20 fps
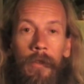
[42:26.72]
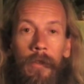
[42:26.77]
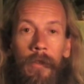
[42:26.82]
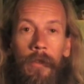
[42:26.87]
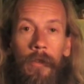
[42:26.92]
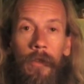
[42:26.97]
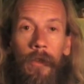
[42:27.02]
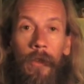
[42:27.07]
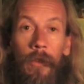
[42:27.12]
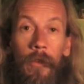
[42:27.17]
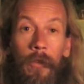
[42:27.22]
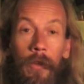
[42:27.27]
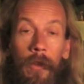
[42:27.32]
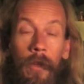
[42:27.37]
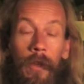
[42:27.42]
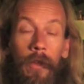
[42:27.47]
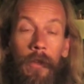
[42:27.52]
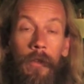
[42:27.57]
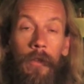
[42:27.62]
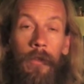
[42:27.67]
So
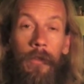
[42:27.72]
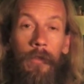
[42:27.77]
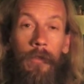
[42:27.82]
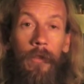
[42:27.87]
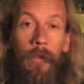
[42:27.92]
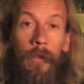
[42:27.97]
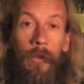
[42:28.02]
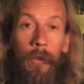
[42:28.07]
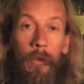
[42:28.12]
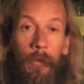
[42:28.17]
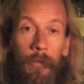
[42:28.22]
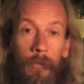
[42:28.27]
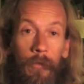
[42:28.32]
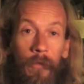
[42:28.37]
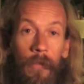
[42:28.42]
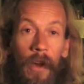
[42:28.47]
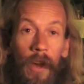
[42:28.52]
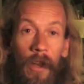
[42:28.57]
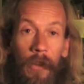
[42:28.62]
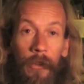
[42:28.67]
I call them
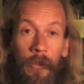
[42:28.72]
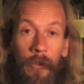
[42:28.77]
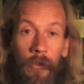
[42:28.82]
Father